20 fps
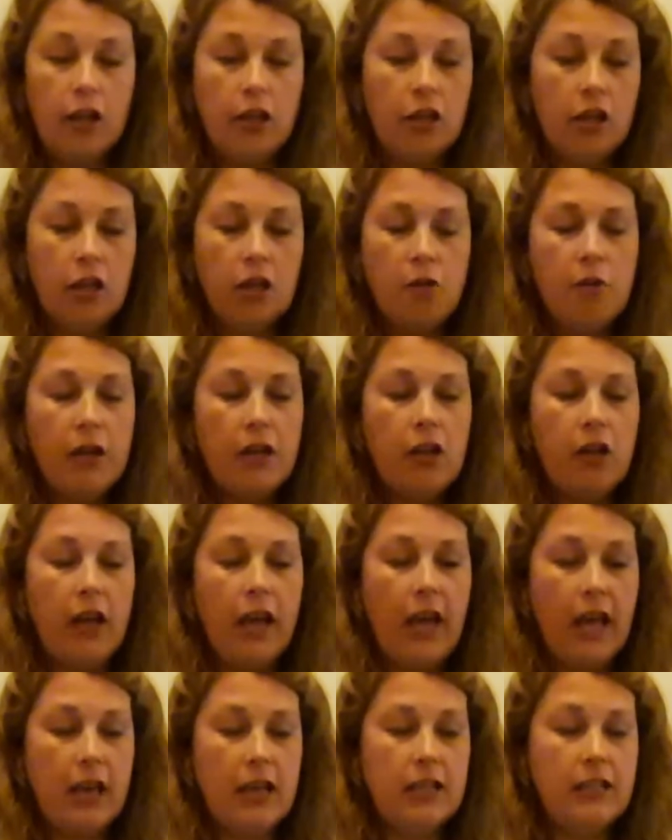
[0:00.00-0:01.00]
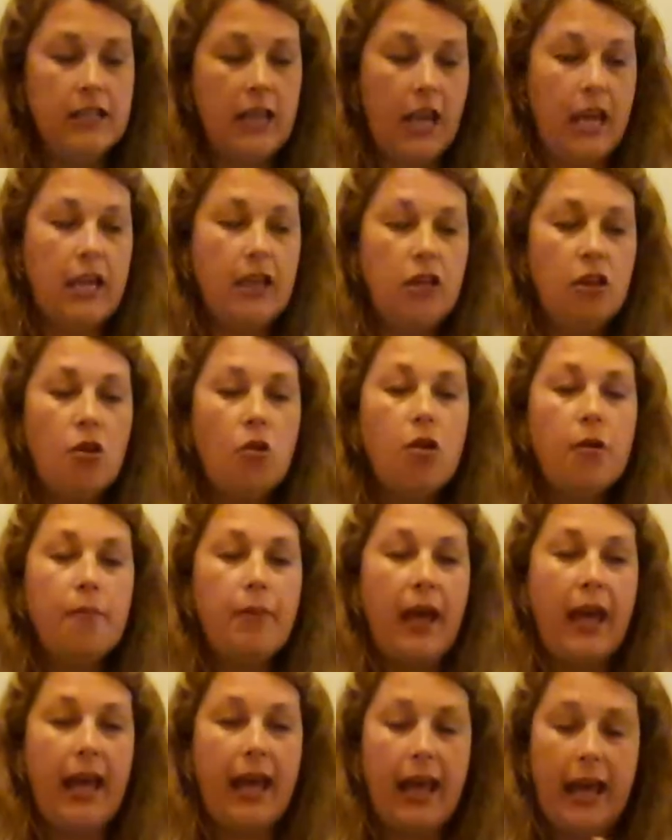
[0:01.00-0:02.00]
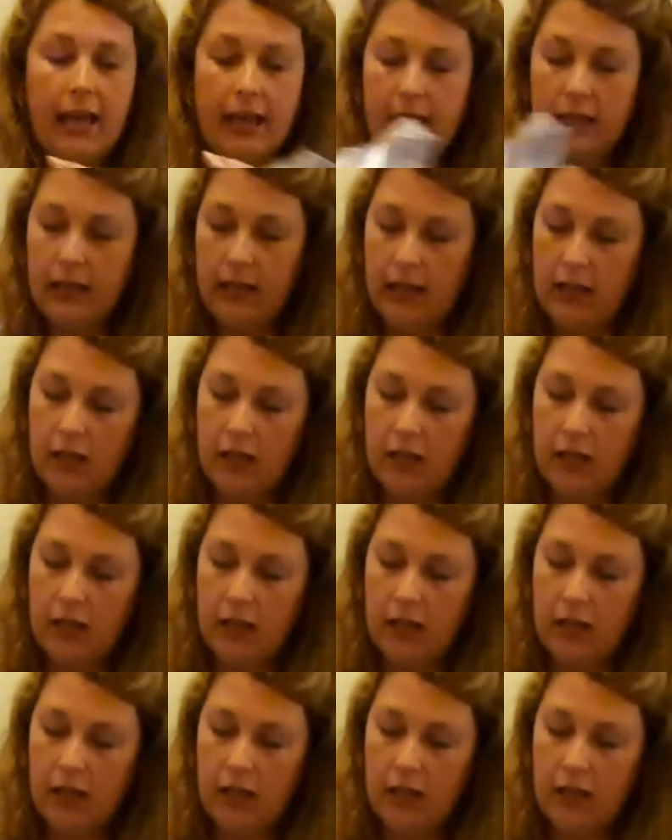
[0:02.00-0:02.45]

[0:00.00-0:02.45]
You're going to want to go ahead and take your bag